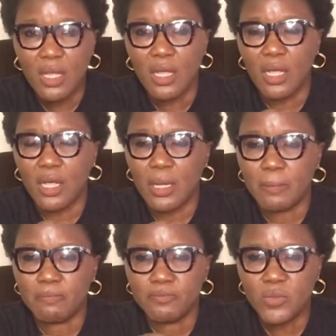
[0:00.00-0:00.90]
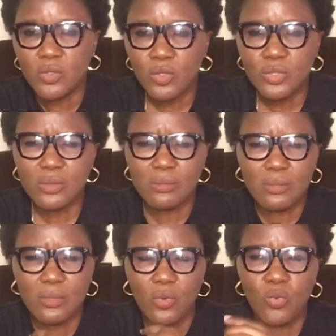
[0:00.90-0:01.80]
not
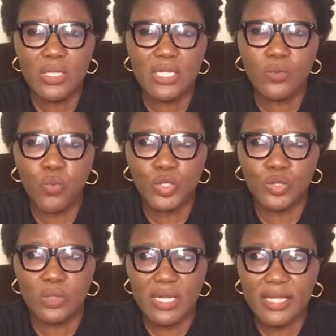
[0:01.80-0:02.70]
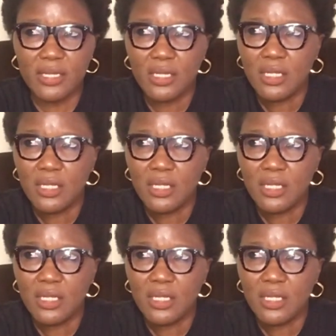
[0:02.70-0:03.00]
only what you learn